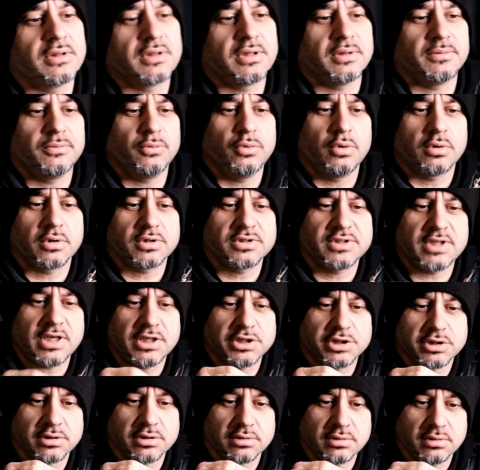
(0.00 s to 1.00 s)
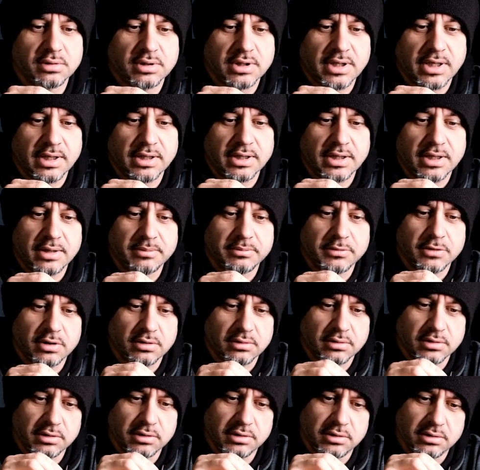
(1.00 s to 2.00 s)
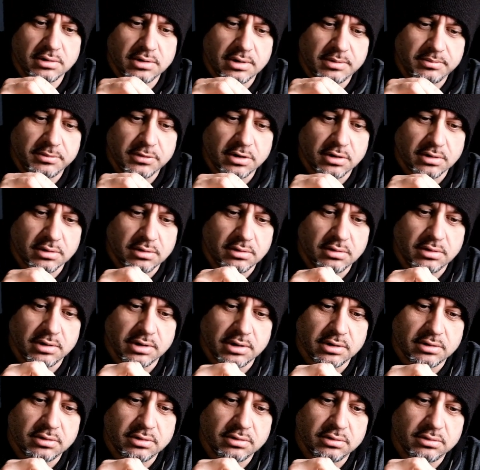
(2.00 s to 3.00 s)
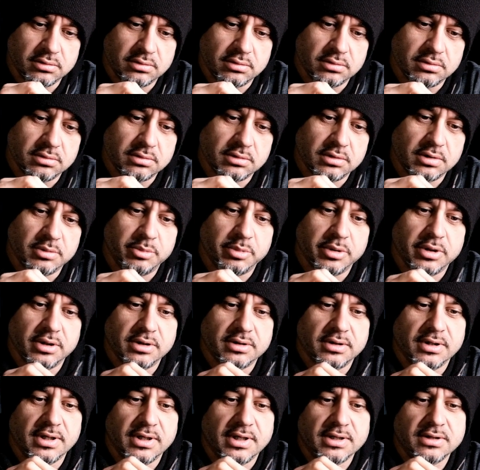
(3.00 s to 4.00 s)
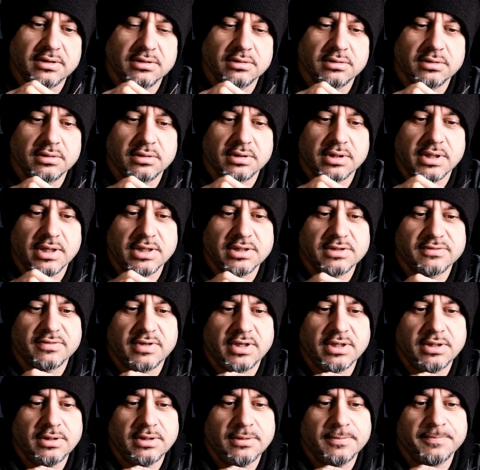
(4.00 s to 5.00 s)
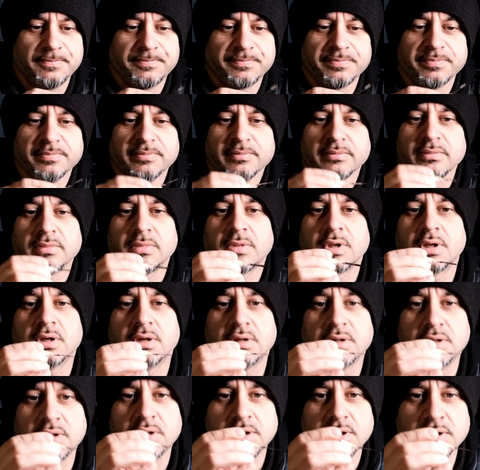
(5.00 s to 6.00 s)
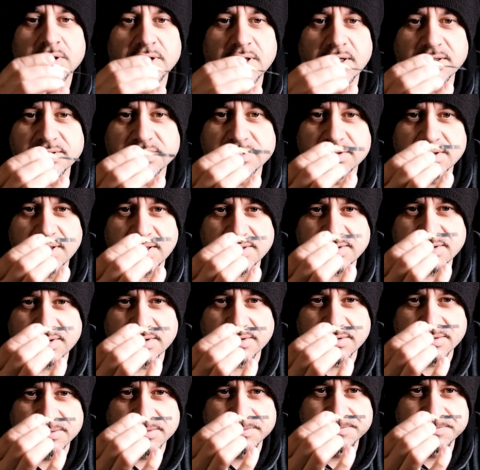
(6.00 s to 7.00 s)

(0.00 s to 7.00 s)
the work session. Okay, I'm not going to repair that. Okay, it's fine. Yes, that's it.